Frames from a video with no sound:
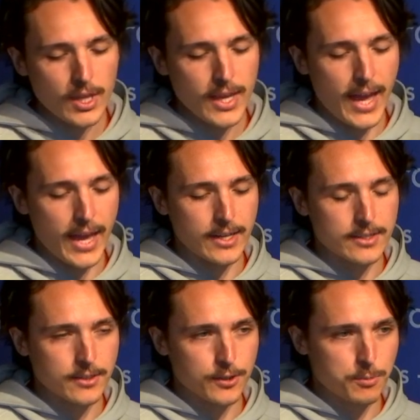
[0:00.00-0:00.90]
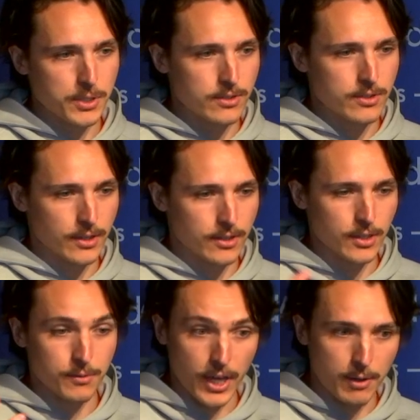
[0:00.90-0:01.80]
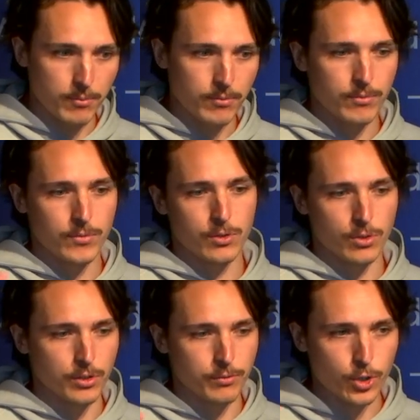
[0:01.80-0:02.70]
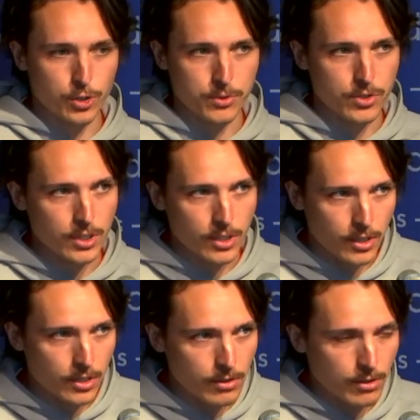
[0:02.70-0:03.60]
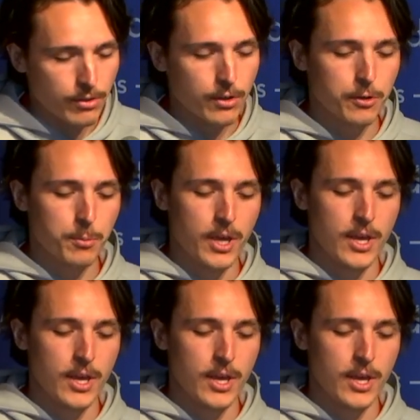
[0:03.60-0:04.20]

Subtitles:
And this means that the EVM, so the virtual machine underneath Ethereum,